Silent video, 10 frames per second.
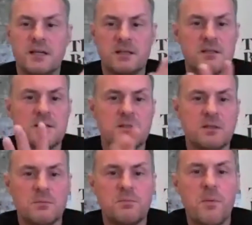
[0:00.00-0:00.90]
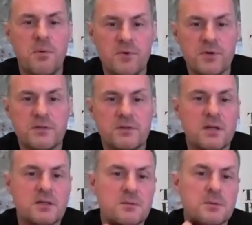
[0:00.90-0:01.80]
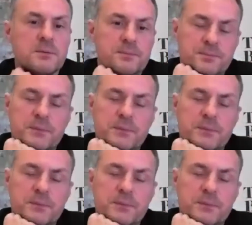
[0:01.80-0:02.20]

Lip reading: and proper voice of the customer.